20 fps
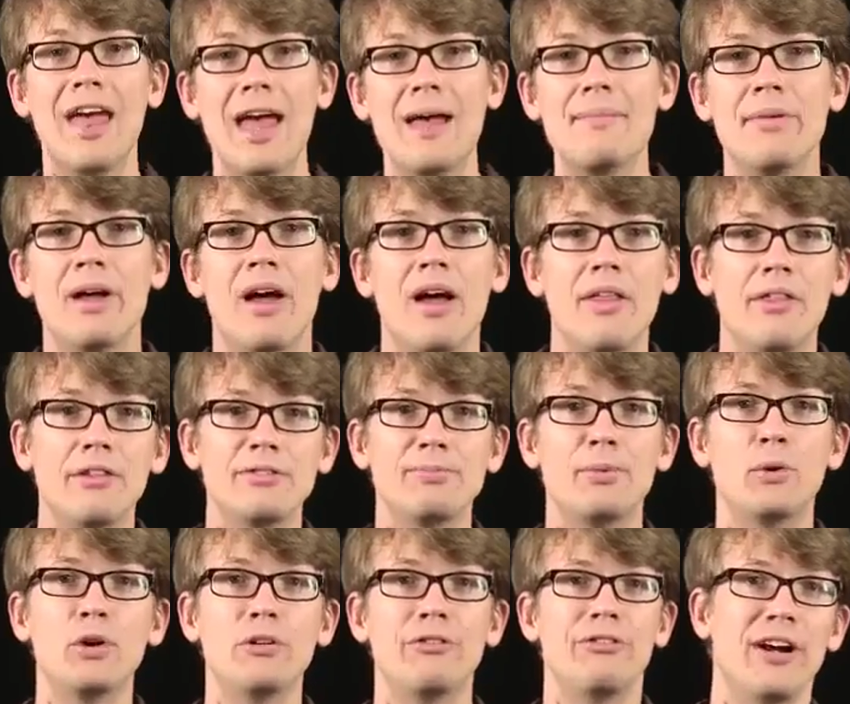For them, the
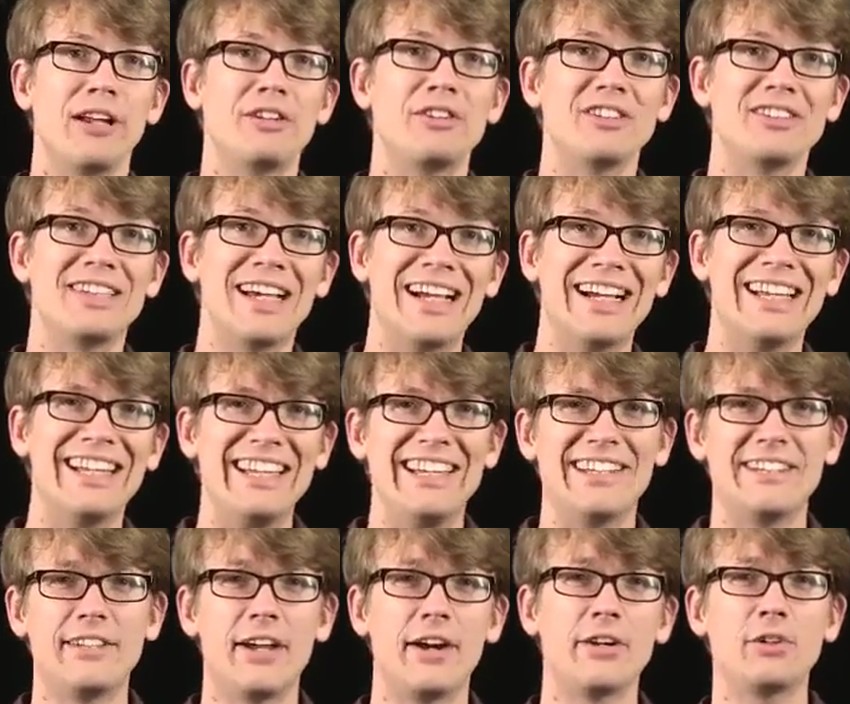sporophytes are tiny
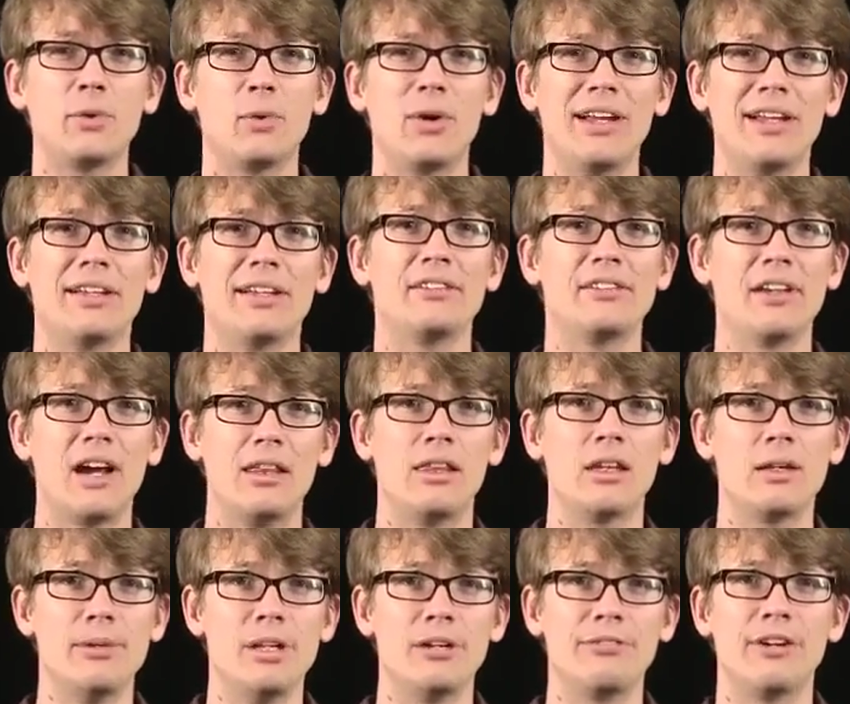and tucked away inside
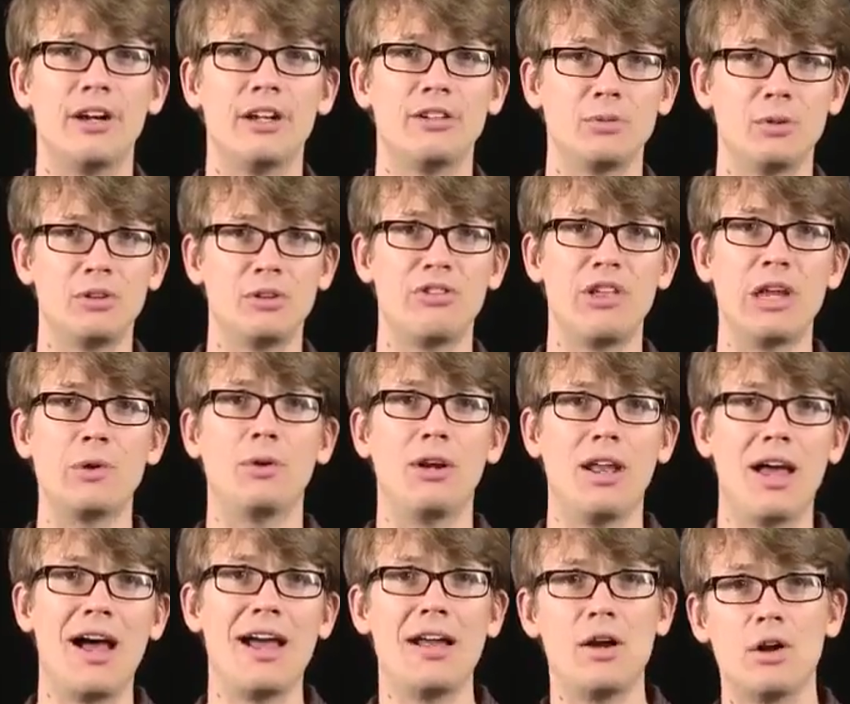the gametophytes, which they
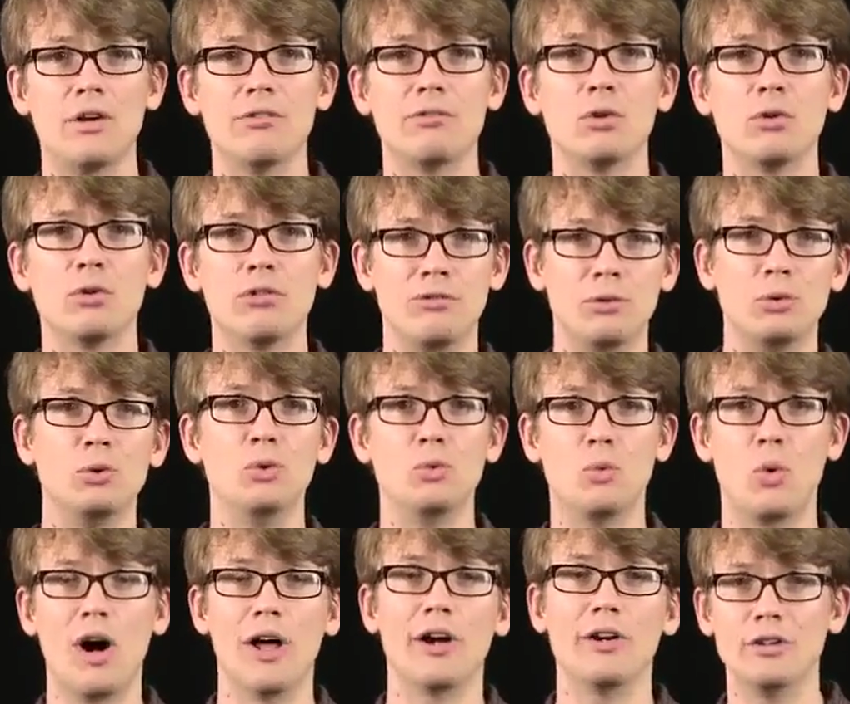rely on for food,
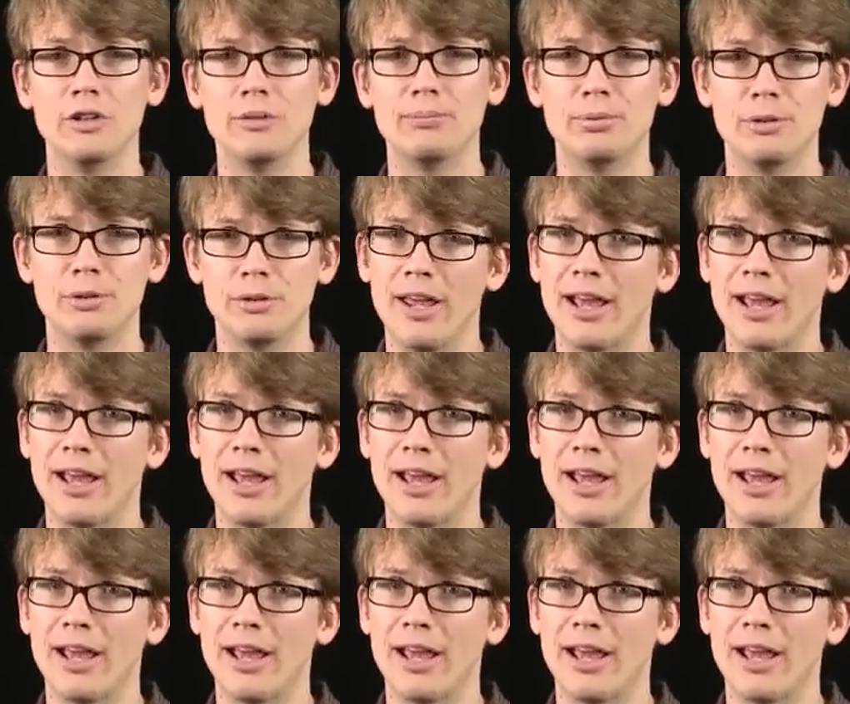water, and